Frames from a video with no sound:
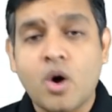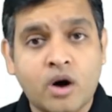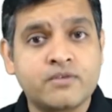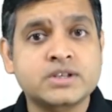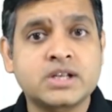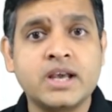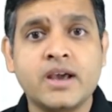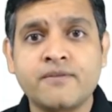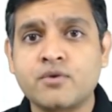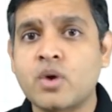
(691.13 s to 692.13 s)

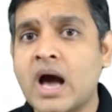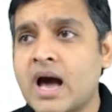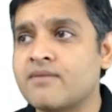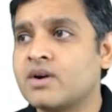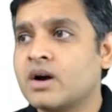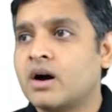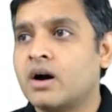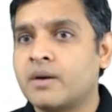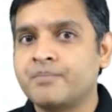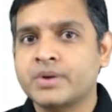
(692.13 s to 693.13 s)
Obviously, if you have
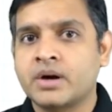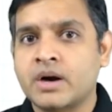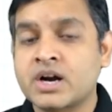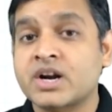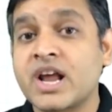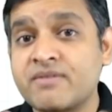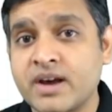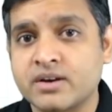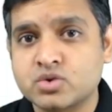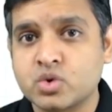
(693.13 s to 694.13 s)
a
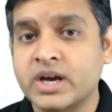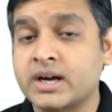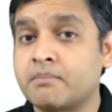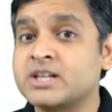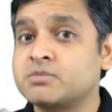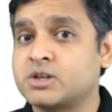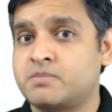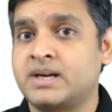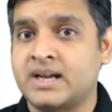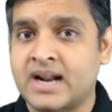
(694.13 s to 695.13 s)
craving to get a much
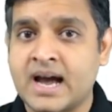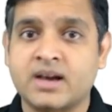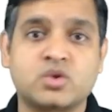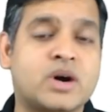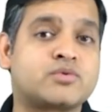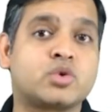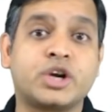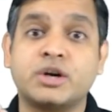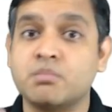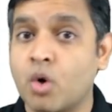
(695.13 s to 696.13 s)
better rank, you have to
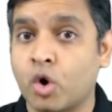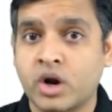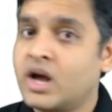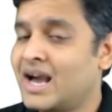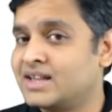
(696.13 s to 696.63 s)
read more,